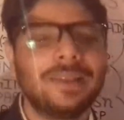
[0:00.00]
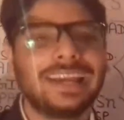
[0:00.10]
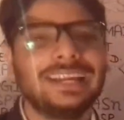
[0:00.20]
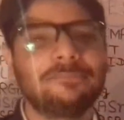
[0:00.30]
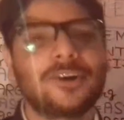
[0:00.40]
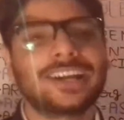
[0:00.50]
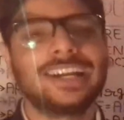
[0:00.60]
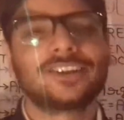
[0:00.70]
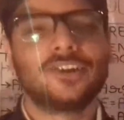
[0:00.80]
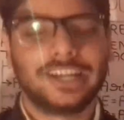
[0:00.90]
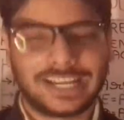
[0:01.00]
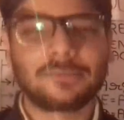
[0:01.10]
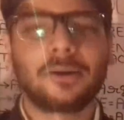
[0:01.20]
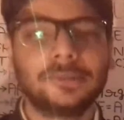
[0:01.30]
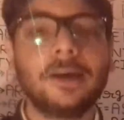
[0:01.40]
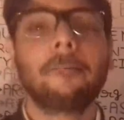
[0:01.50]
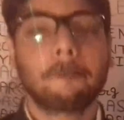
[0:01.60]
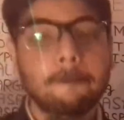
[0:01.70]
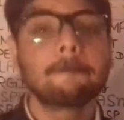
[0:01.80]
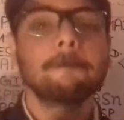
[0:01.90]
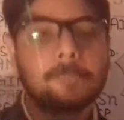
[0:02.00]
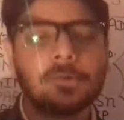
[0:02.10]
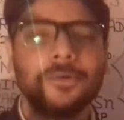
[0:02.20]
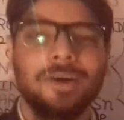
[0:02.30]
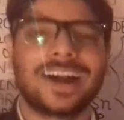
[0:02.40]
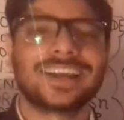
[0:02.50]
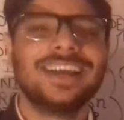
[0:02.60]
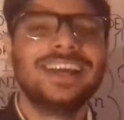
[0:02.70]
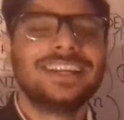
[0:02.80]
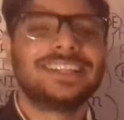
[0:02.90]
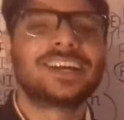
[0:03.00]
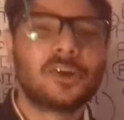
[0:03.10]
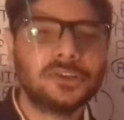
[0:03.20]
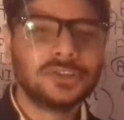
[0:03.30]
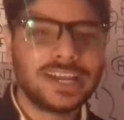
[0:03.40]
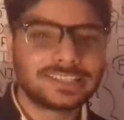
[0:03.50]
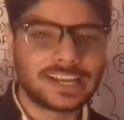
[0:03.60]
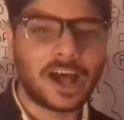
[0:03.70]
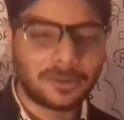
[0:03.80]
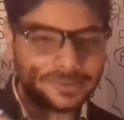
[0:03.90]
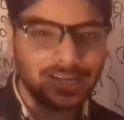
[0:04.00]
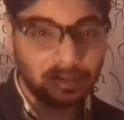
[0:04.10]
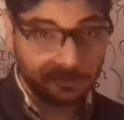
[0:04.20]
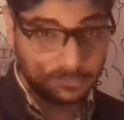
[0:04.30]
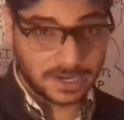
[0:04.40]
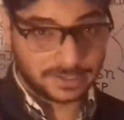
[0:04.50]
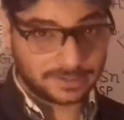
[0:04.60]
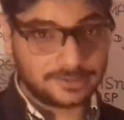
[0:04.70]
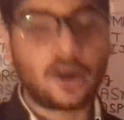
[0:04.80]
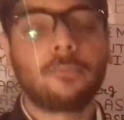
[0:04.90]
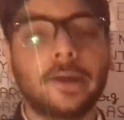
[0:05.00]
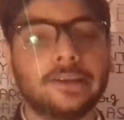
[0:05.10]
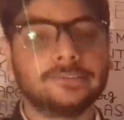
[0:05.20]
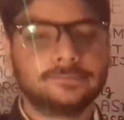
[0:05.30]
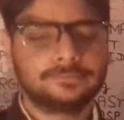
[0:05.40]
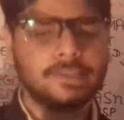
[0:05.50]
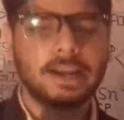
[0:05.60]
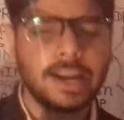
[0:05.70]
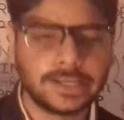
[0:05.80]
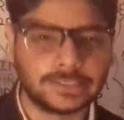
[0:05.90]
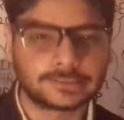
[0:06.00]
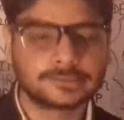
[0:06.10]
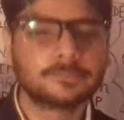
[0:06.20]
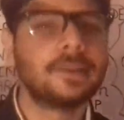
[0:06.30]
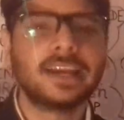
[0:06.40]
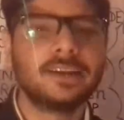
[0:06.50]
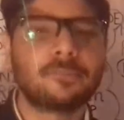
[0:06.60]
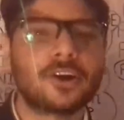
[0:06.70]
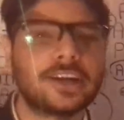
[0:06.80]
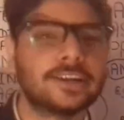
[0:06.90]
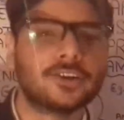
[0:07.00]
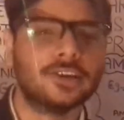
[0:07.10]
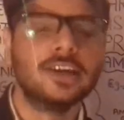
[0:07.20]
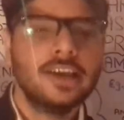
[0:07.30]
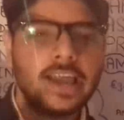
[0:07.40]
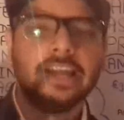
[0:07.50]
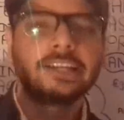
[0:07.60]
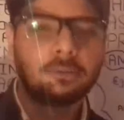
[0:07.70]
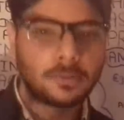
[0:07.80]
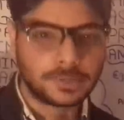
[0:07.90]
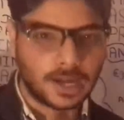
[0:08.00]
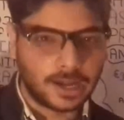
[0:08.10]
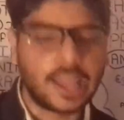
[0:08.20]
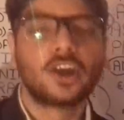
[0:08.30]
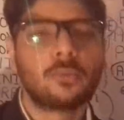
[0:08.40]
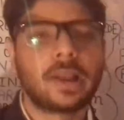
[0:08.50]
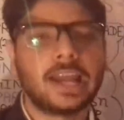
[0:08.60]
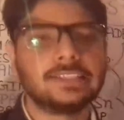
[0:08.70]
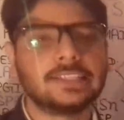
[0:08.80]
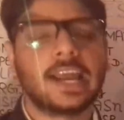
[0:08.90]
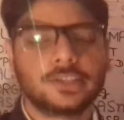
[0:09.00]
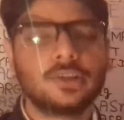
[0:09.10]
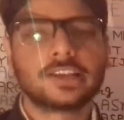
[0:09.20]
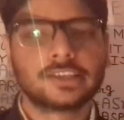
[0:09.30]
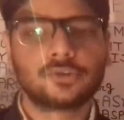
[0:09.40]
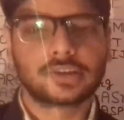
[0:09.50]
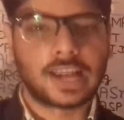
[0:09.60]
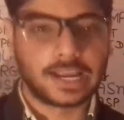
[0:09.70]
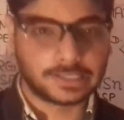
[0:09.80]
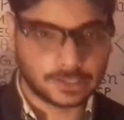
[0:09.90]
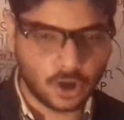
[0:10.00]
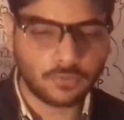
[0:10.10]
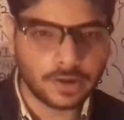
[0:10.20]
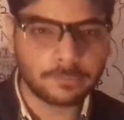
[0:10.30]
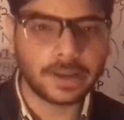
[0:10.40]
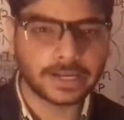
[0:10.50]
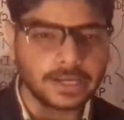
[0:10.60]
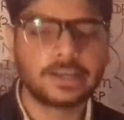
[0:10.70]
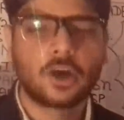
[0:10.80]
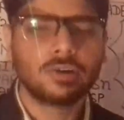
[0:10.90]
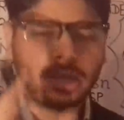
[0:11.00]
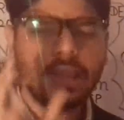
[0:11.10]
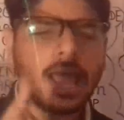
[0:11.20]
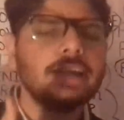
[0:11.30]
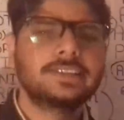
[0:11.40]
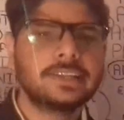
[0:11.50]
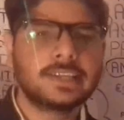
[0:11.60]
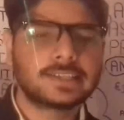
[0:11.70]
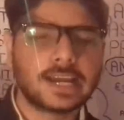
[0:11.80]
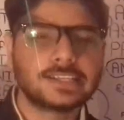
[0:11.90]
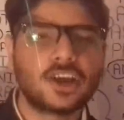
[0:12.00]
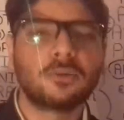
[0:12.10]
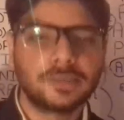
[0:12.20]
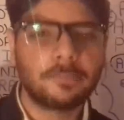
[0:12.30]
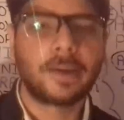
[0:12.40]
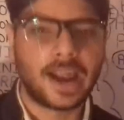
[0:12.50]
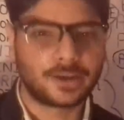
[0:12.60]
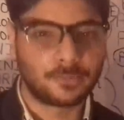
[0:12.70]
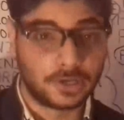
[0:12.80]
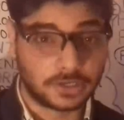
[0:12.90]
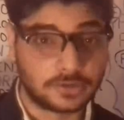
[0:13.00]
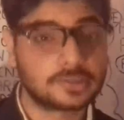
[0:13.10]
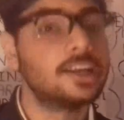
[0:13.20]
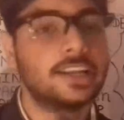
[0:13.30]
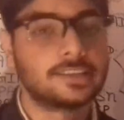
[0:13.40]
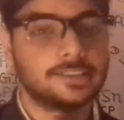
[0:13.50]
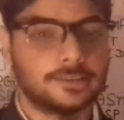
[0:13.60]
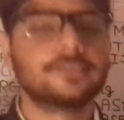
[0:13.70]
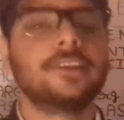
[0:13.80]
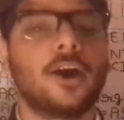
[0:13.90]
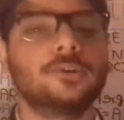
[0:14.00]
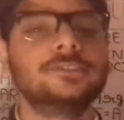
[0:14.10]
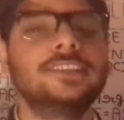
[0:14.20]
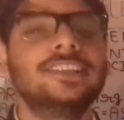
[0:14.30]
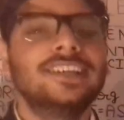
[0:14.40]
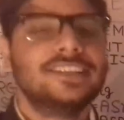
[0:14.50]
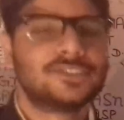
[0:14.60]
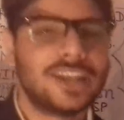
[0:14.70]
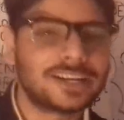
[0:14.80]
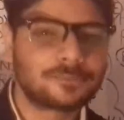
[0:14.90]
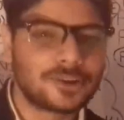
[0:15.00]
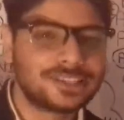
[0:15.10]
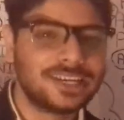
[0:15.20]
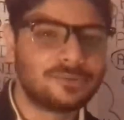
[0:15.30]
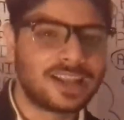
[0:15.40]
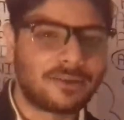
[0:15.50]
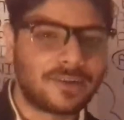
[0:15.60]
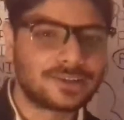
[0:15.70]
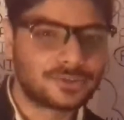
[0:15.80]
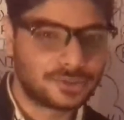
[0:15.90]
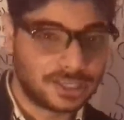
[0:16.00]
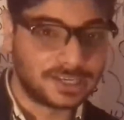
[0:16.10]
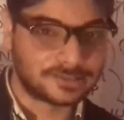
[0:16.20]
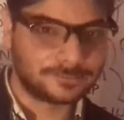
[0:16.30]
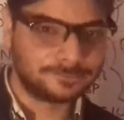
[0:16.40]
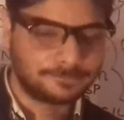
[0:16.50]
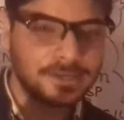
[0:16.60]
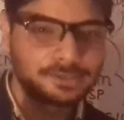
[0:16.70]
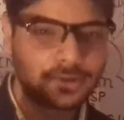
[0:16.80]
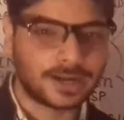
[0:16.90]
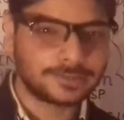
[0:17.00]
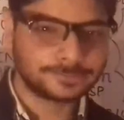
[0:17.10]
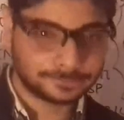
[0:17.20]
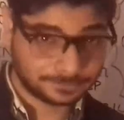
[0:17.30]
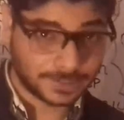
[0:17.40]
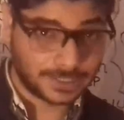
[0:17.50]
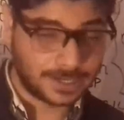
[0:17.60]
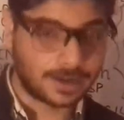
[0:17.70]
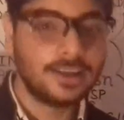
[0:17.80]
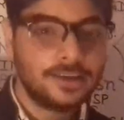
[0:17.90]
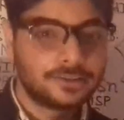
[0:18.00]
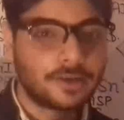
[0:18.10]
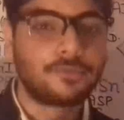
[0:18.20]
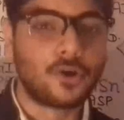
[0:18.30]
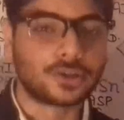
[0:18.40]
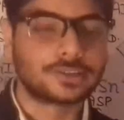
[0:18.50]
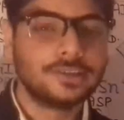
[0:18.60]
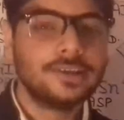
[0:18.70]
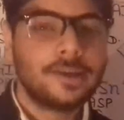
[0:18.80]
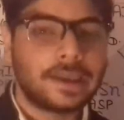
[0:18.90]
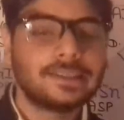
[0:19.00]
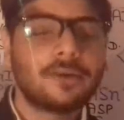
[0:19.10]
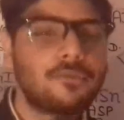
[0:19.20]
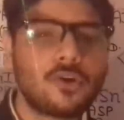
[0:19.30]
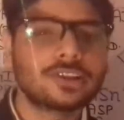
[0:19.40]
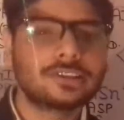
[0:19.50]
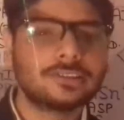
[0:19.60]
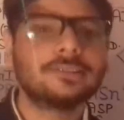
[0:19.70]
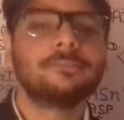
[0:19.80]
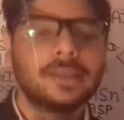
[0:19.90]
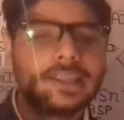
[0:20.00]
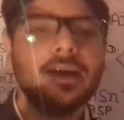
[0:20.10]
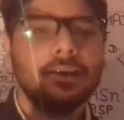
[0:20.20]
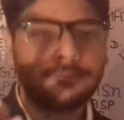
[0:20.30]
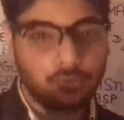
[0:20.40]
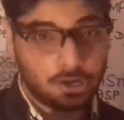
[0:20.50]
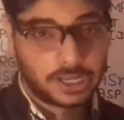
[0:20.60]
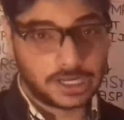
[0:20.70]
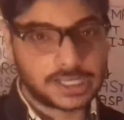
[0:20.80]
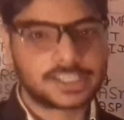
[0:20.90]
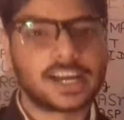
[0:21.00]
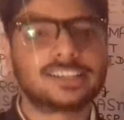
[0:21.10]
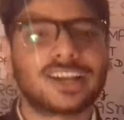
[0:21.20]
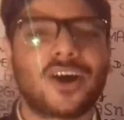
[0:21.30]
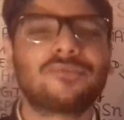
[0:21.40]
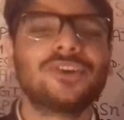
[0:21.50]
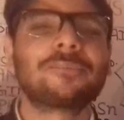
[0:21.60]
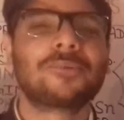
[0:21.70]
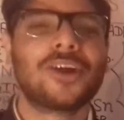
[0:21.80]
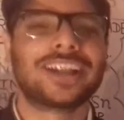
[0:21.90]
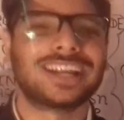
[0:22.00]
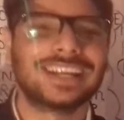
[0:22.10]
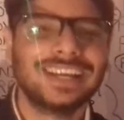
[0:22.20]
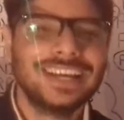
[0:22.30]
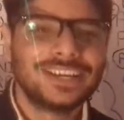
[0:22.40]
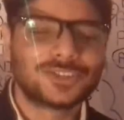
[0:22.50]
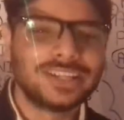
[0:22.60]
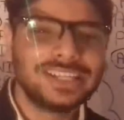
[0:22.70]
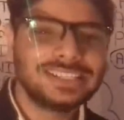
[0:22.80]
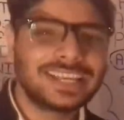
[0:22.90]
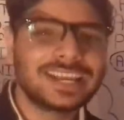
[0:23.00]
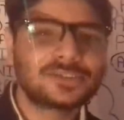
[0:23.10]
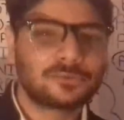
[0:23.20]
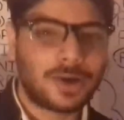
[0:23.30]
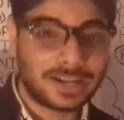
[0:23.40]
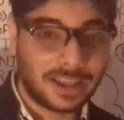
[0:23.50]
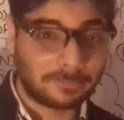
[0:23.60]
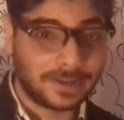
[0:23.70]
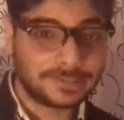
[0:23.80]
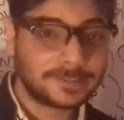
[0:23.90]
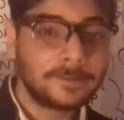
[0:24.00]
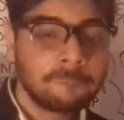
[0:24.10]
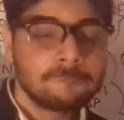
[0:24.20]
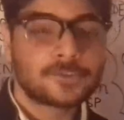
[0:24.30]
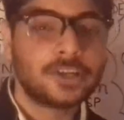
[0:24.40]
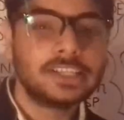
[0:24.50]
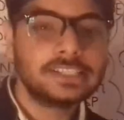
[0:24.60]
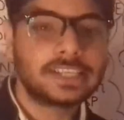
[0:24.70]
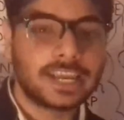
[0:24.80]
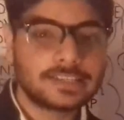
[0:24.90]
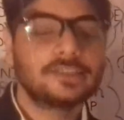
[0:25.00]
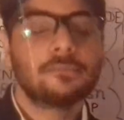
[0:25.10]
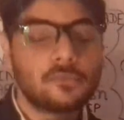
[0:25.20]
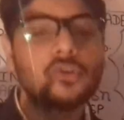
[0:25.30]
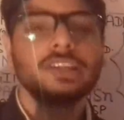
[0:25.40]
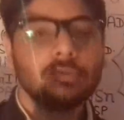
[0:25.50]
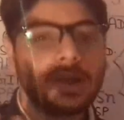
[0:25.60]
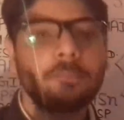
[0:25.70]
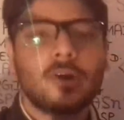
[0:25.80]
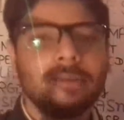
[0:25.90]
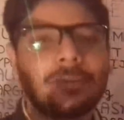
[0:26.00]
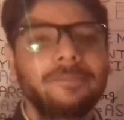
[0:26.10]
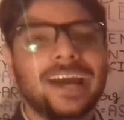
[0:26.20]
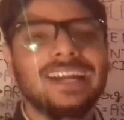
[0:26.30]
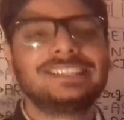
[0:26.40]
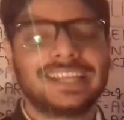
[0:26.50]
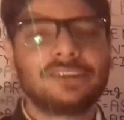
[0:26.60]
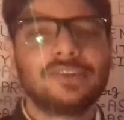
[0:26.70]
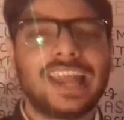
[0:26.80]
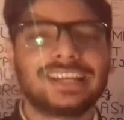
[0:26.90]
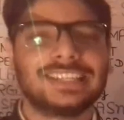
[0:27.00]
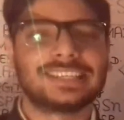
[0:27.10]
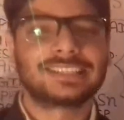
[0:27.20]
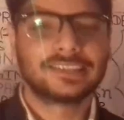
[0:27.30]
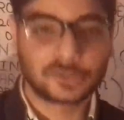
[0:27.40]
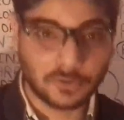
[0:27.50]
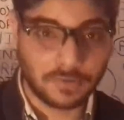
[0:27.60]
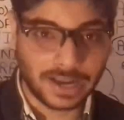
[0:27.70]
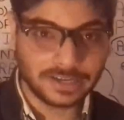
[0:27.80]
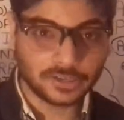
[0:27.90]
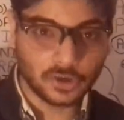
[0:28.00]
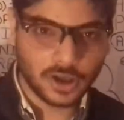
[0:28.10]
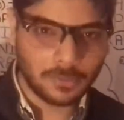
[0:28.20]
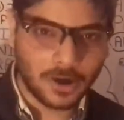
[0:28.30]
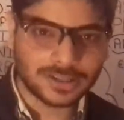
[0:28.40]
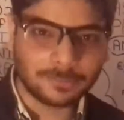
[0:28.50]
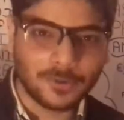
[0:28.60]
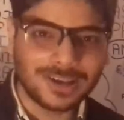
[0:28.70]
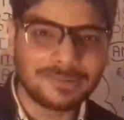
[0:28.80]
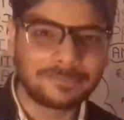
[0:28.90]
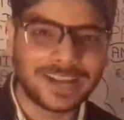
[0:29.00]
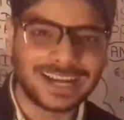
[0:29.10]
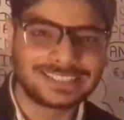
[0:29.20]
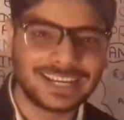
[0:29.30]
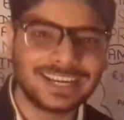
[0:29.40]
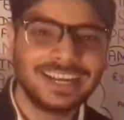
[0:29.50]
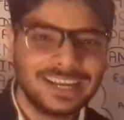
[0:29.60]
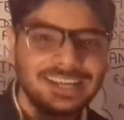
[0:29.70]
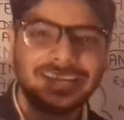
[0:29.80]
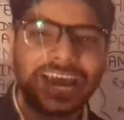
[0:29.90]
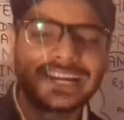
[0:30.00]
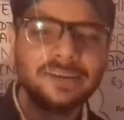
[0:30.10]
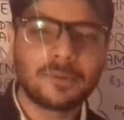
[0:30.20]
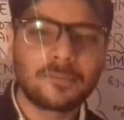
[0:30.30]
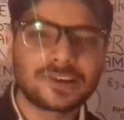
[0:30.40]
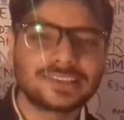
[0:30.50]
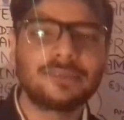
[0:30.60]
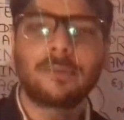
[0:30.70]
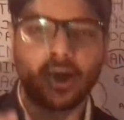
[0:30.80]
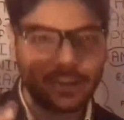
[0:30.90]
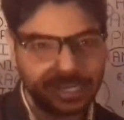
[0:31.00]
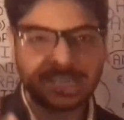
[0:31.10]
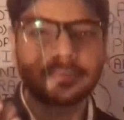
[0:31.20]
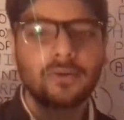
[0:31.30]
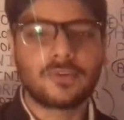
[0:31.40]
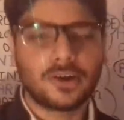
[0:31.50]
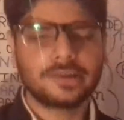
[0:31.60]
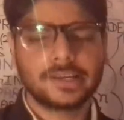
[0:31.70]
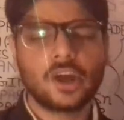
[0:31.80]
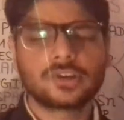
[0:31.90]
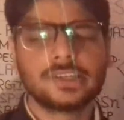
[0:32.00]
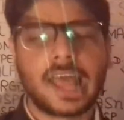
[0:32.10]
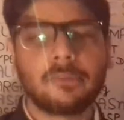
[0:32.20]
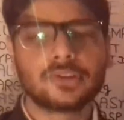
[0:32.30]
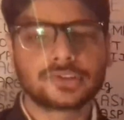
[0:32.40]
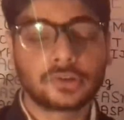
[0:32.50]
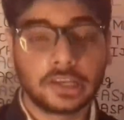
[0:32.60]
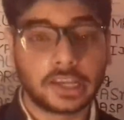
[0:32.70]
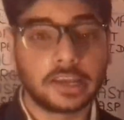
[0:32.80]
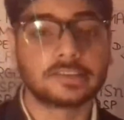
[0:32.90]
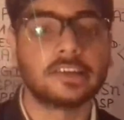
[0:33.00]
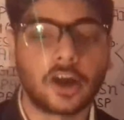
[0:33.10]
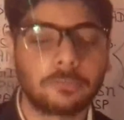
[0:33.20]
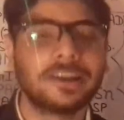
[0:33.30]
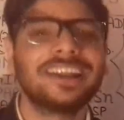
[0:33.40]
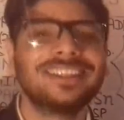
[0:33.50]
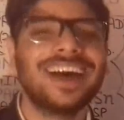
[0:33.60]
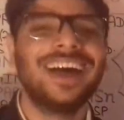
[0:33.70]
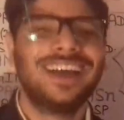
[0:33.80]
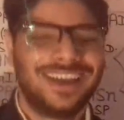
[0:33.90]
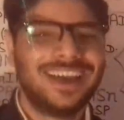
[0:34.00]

playing important role in terms of the what? The coagulation of the milk. Often the renins playing important role in terms of the economizing as well as neutralizing, often breaking down and synthesizing of the fat molecules. It is now. So let's proceed with reference to these. Means what? Here, the fourth. In the fourth, mean the 4-degree structure of your protein. So in this case, what happens? So in this case, more than one polypeptide chain will exist. So fine, you know about the polypeptide chain, directly proportional, found in terms of what? Deoxyribose nucleic acid, often in the